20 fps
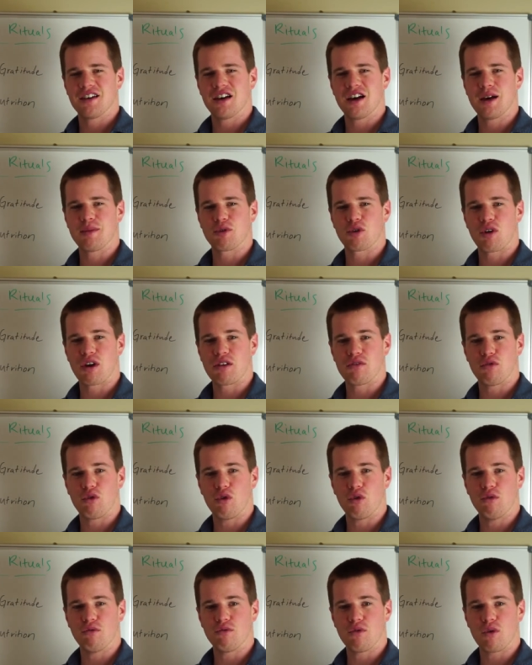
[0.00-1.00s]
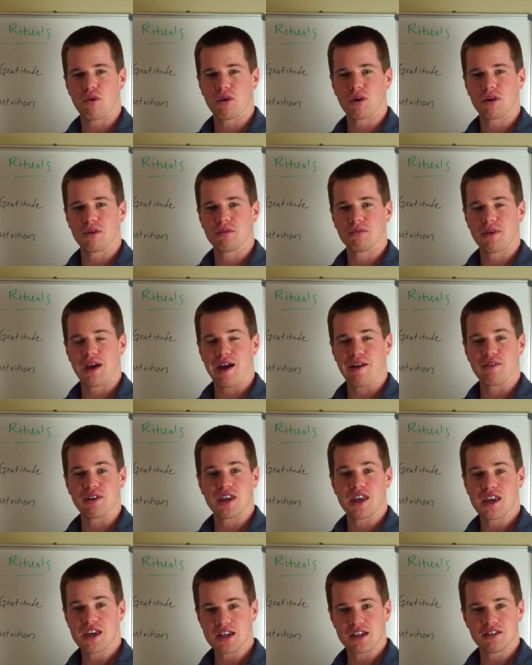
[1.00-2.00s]
I'm grateful for
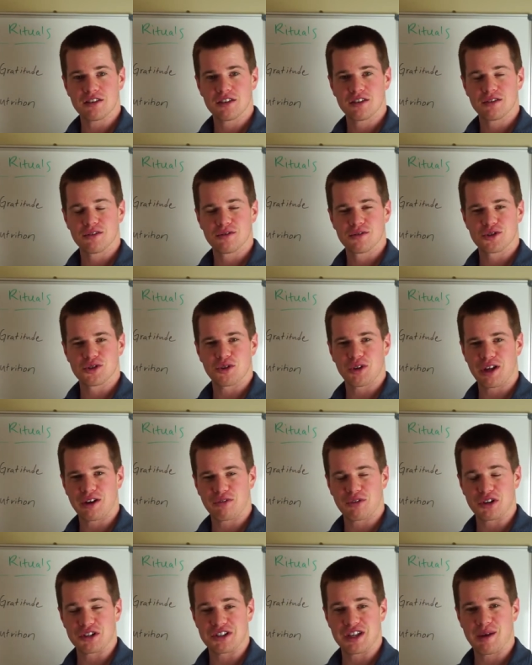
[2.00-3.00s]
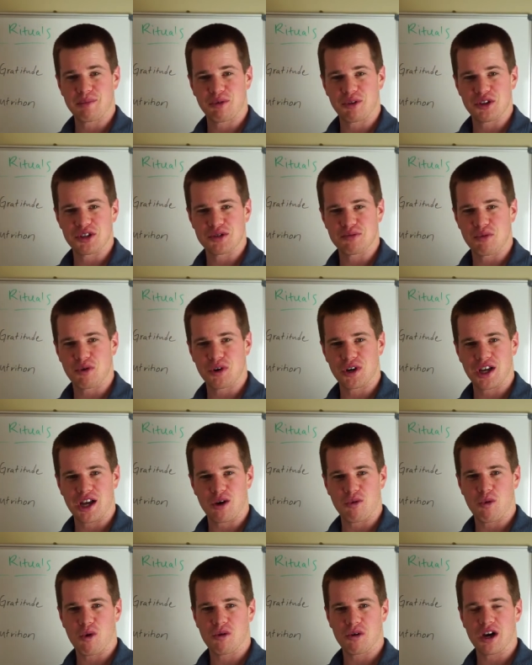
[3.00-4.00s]
having heat. So like, for example, this morning
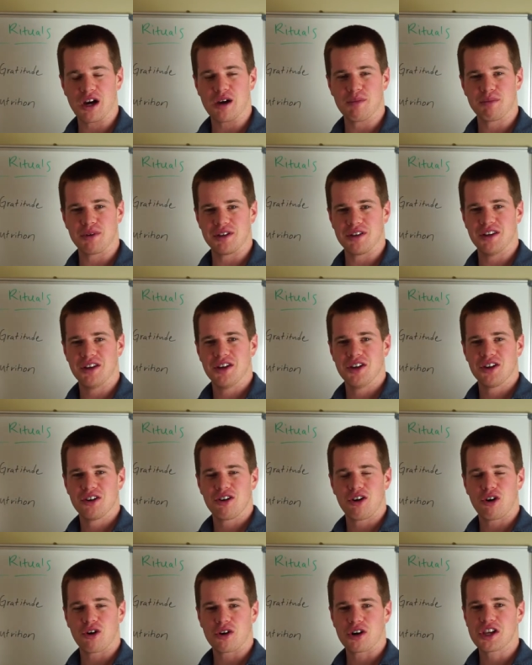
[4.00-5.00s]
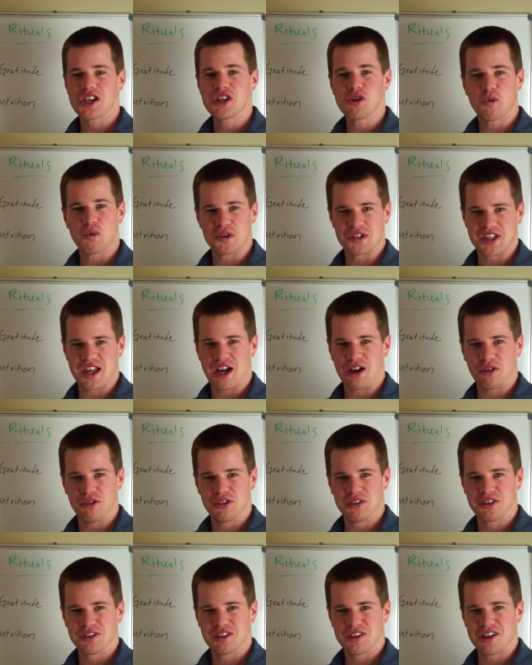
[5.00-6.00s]
I woke up and our heat was
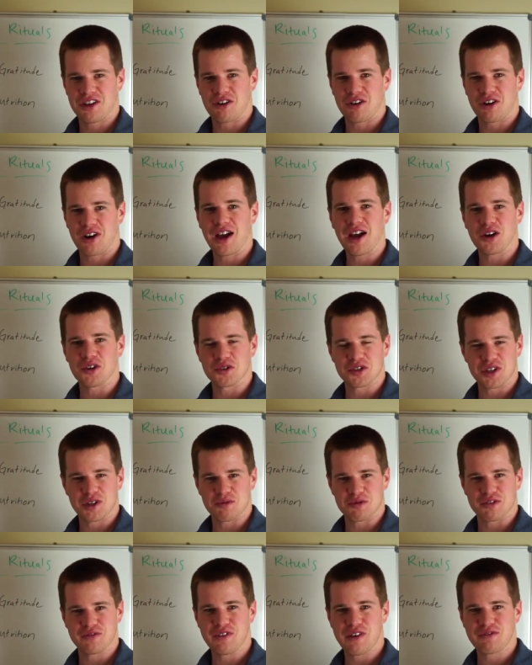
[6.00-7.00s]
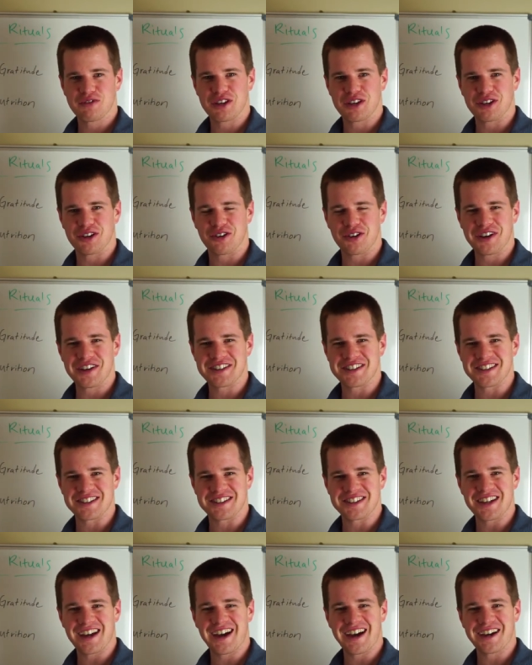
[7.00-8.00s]
out in our house and it was fifty degrees
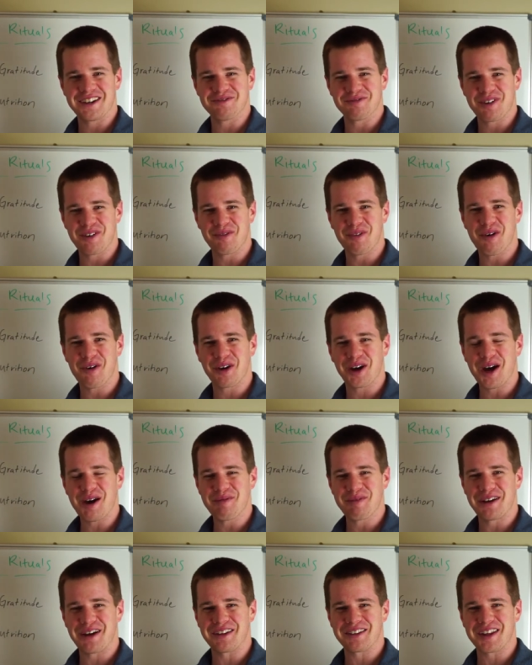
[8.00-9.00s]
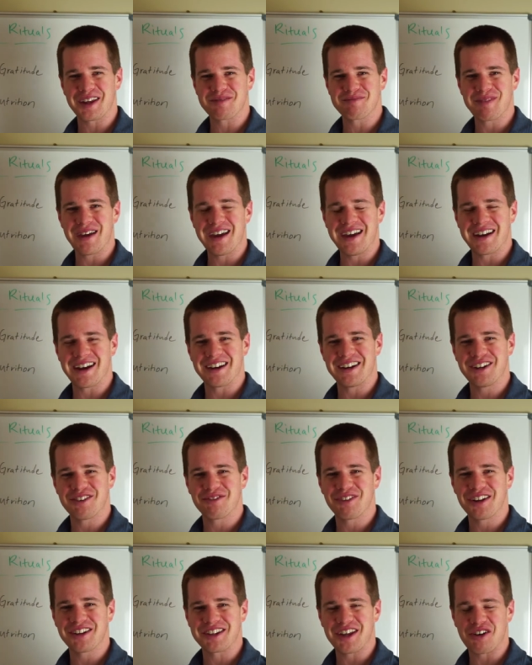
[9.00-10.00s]
inside. We woke up and I was like, man, I
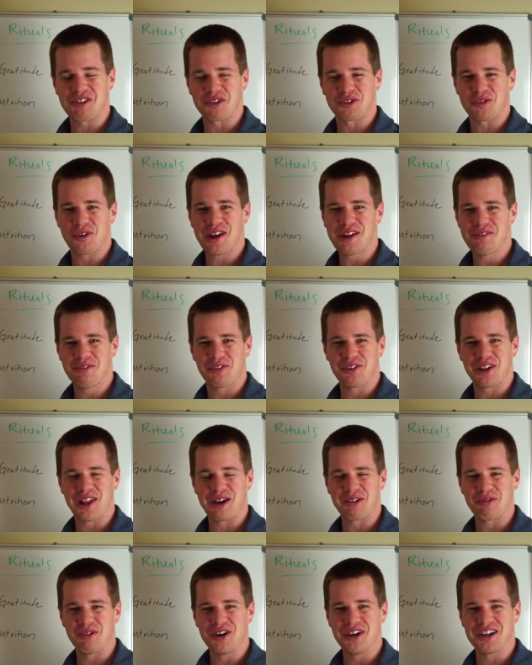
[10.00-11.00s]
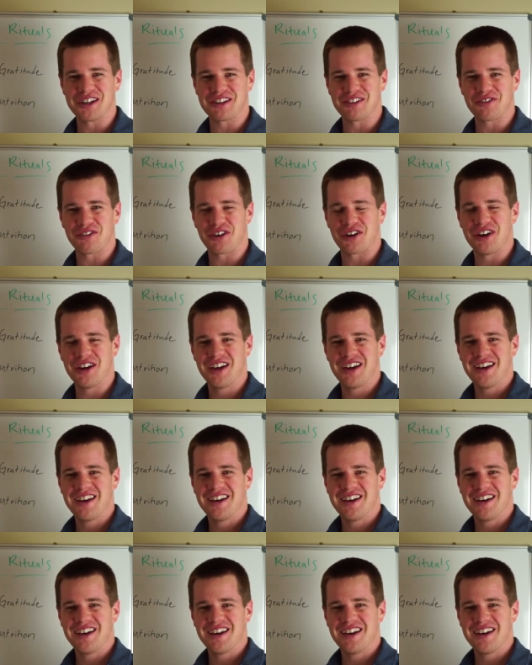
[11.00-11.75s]
didn't realize how grateful I was for